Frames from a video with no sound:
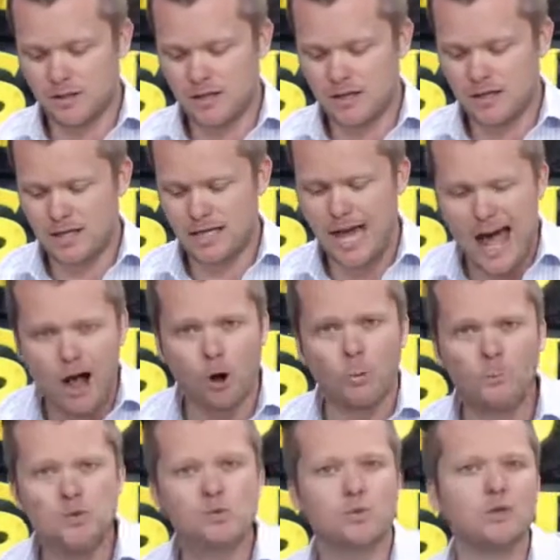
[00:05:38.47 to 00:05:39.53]
and
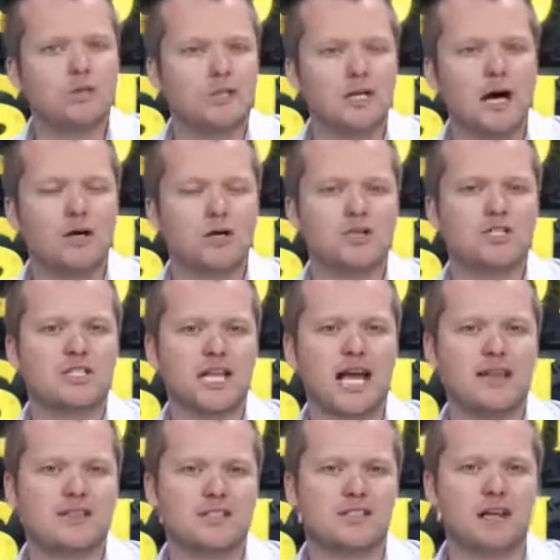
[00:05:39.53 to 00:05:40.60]
help you really
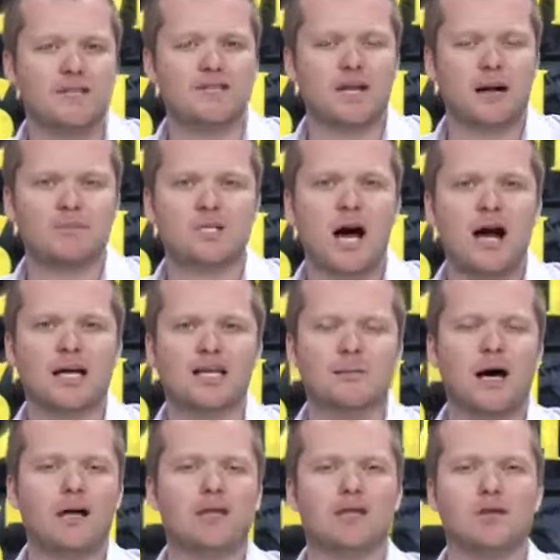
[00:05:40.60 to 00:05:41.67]
understand the stuff that I'm talking
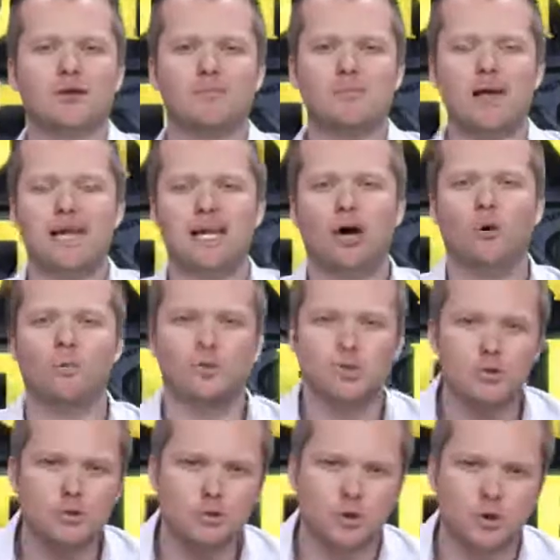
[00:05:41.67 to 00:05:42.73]
about here and, and help
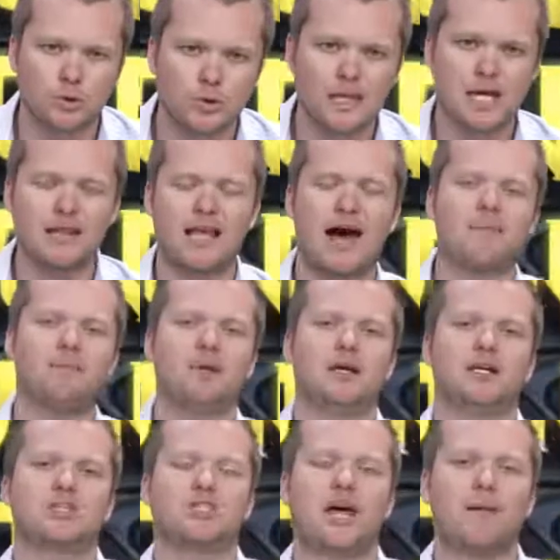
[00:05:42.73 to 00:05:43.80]
you create that
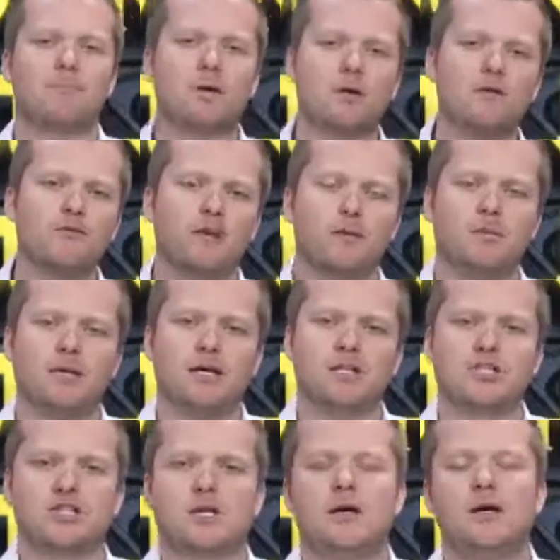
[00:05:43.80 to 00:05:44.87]
pitch, that perfect
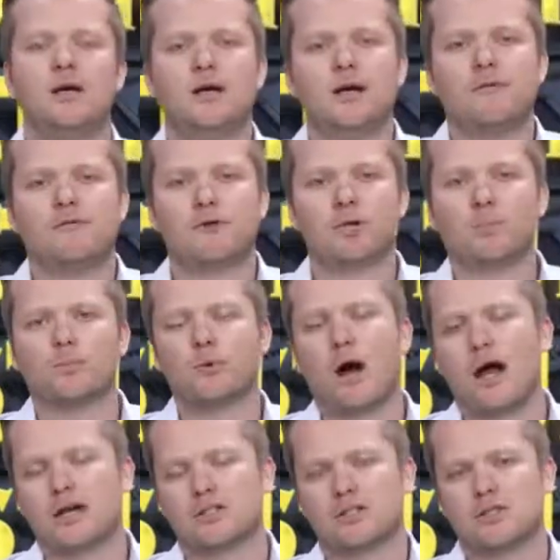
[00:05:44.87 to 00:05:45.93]
pitch for your
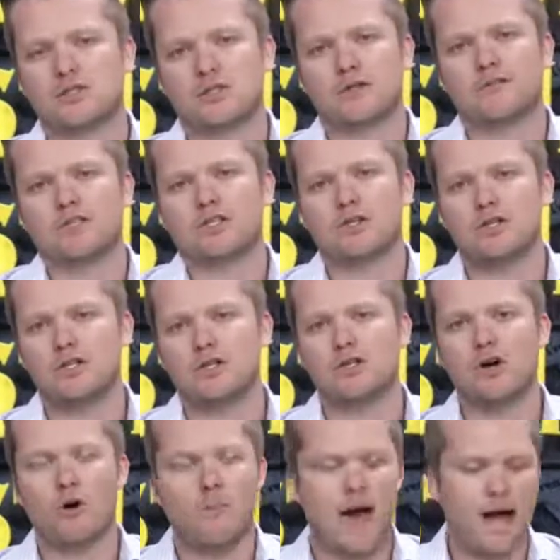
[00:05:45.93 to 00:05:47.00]
product or service so that you can
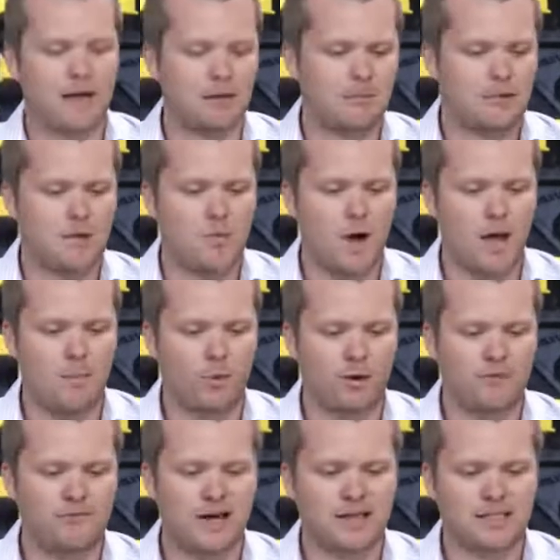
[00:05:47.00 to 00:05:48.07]
go back and be way more
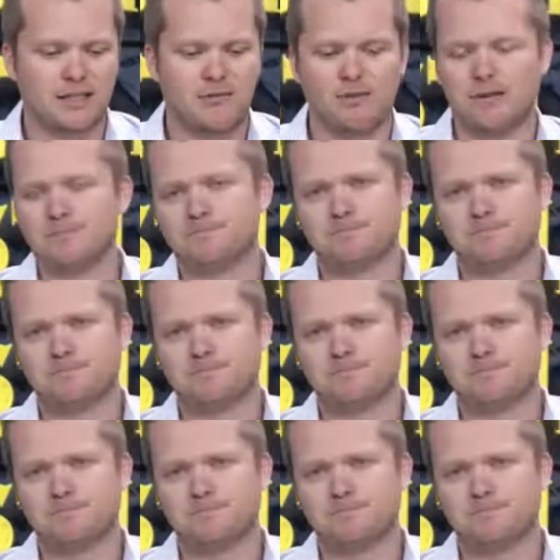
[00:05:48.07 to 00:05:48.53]
effective and